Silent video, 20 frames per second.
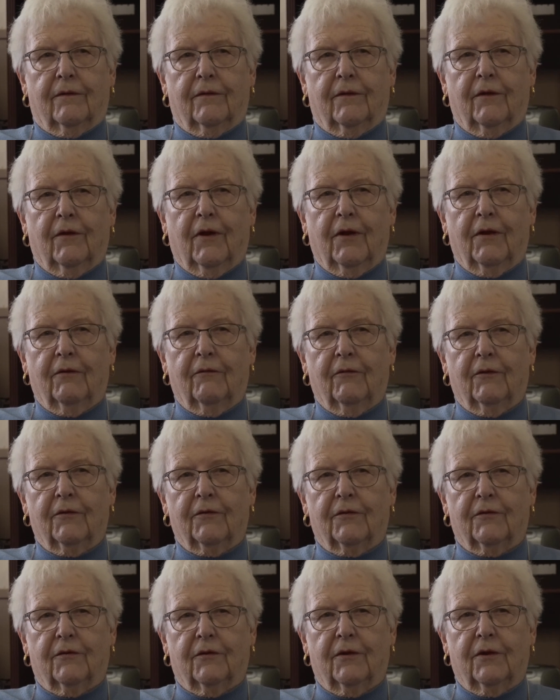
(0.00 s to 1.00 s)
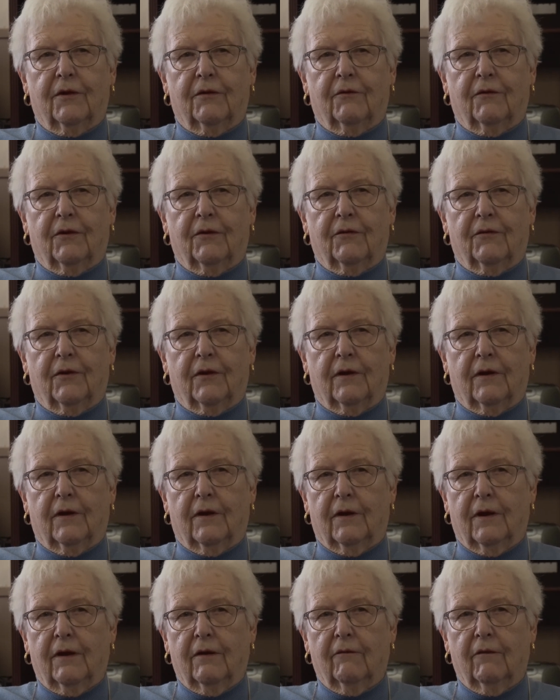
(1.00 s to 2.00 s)
Life is interesting,
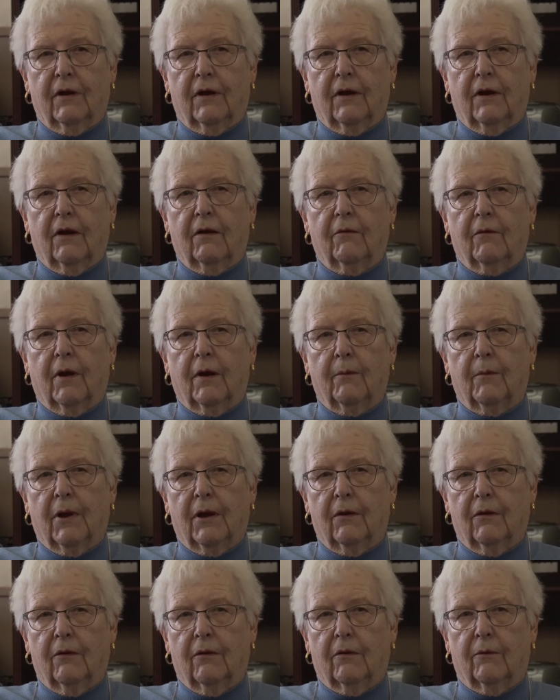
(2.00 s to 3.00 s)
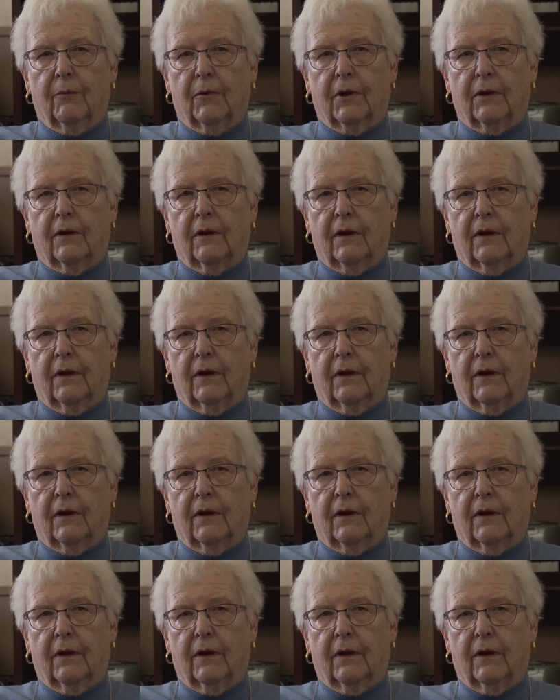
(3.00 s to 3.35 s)
and even now I'm alone, but